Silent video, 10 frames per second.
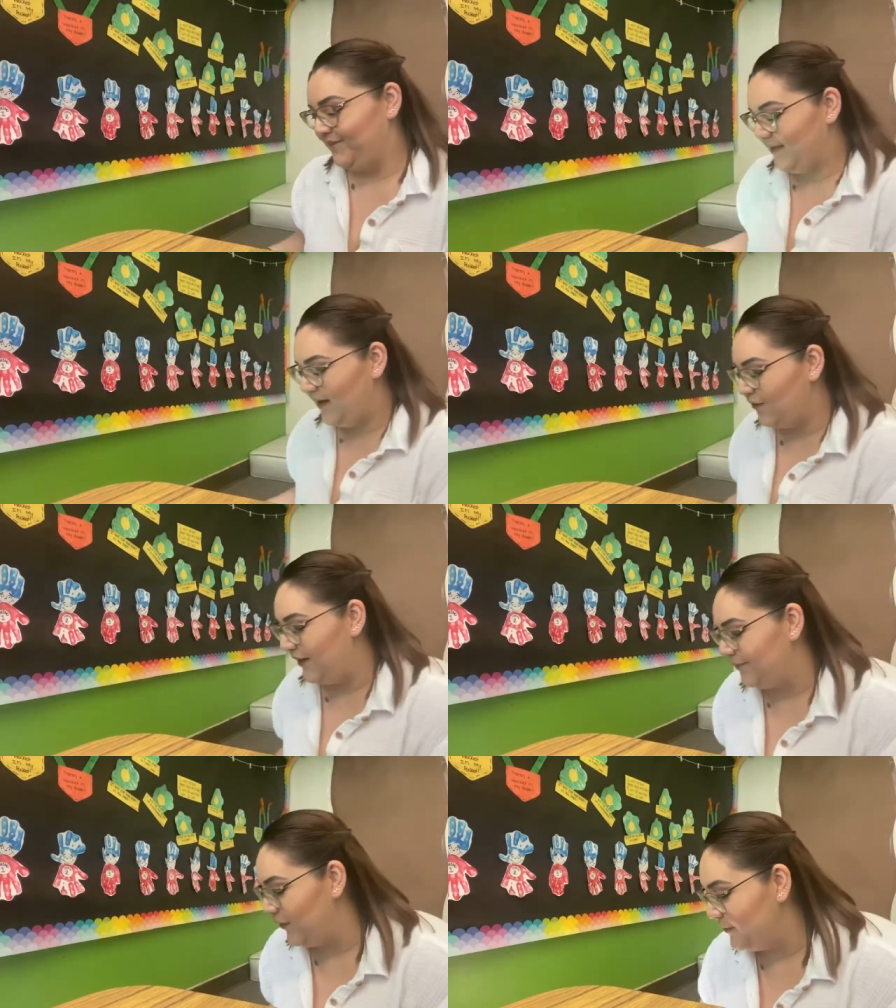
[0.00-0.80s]
Okay,
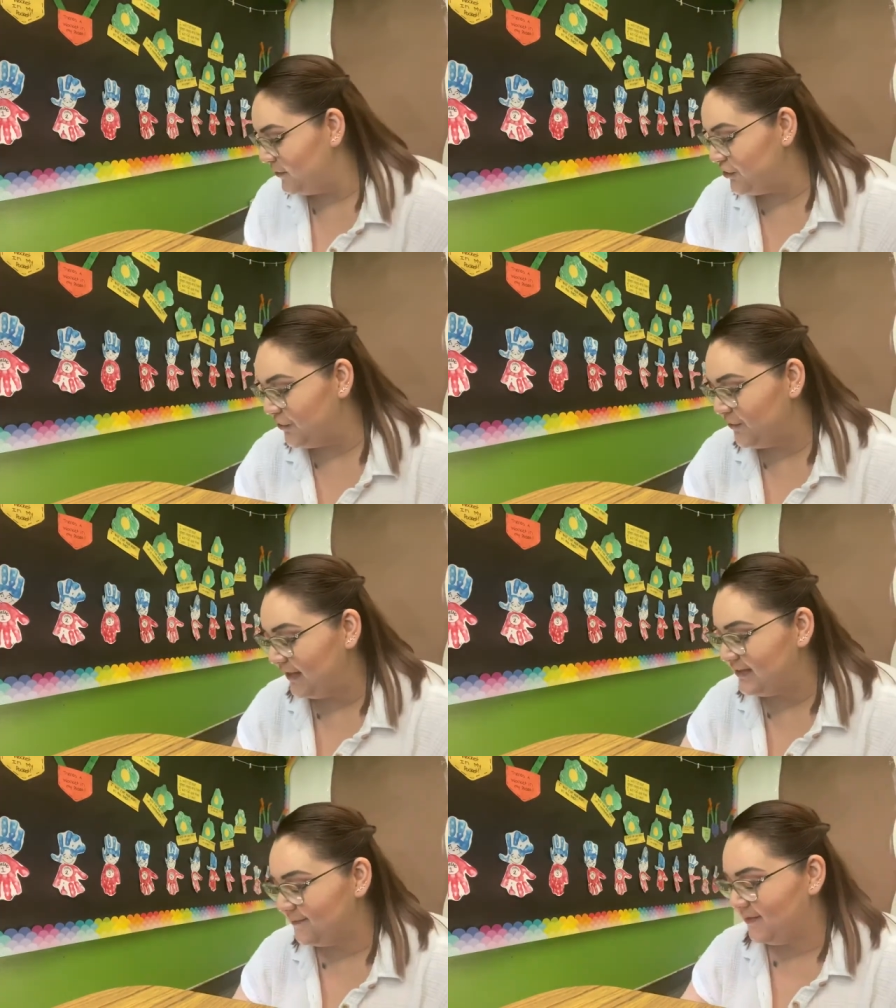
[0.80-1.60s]
now I'm gonna show you
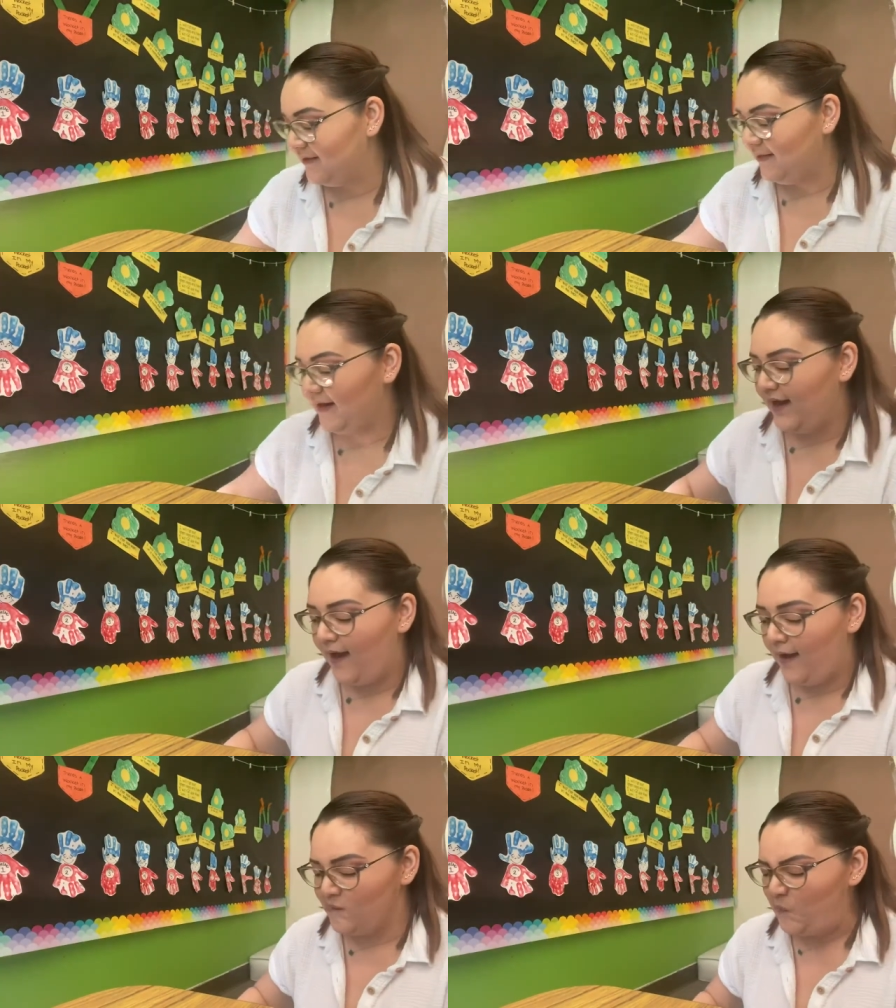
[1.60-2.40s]
guys something that I
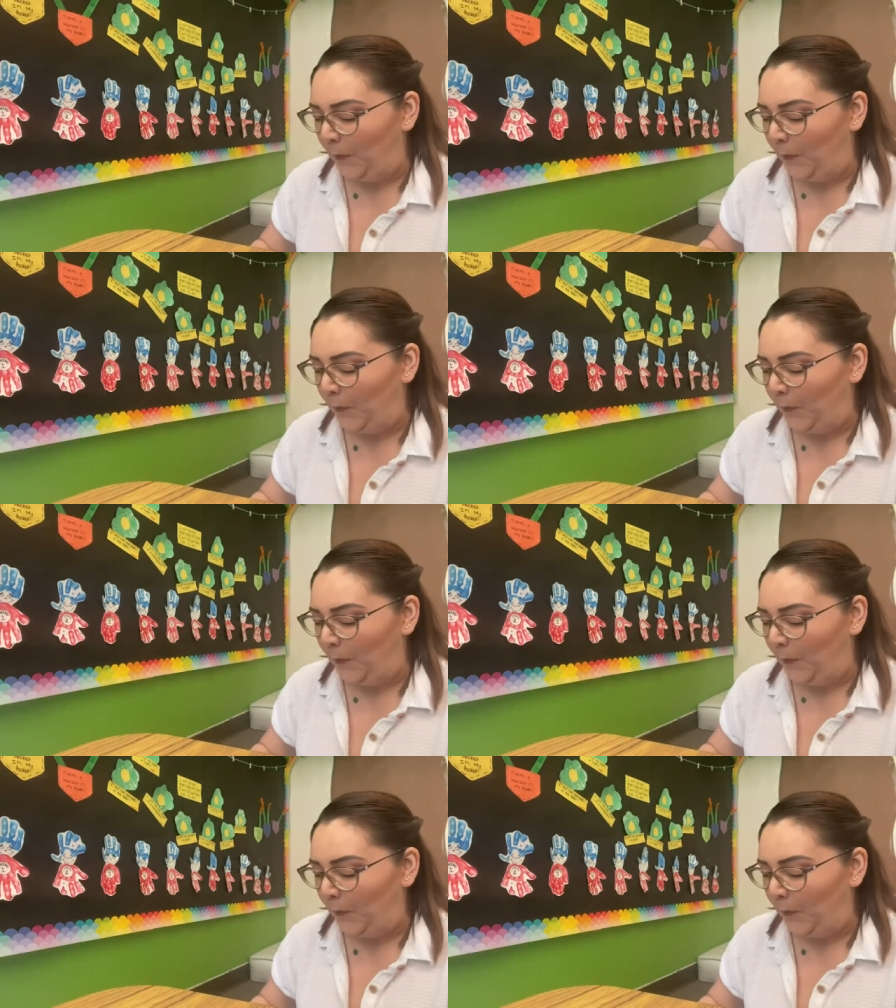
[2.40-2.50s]
have.